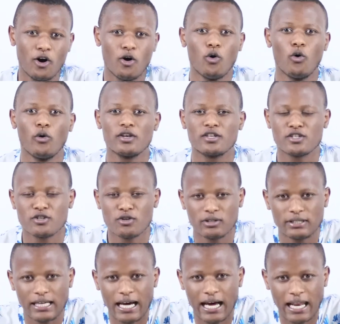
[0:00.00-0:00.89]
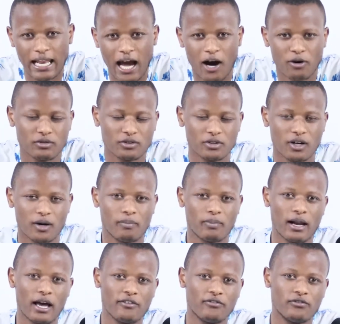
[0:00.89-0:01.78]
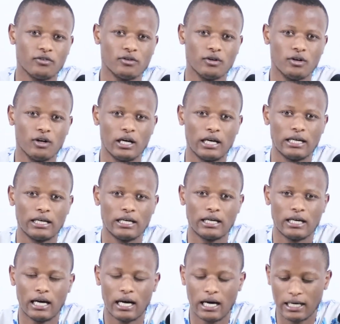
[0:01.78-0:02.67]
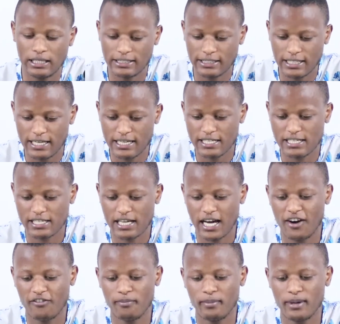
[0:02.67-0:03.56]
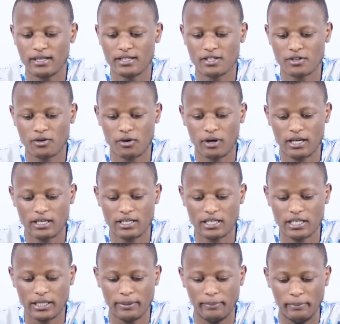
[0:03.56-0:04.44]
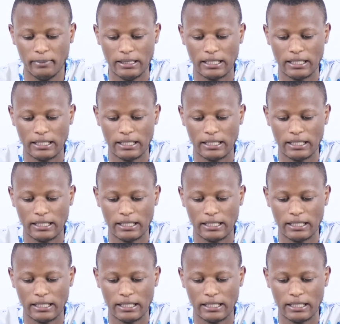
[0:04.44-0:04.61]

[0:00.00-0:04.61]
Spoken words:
who is not allowed to apply for Chinese government scholarship.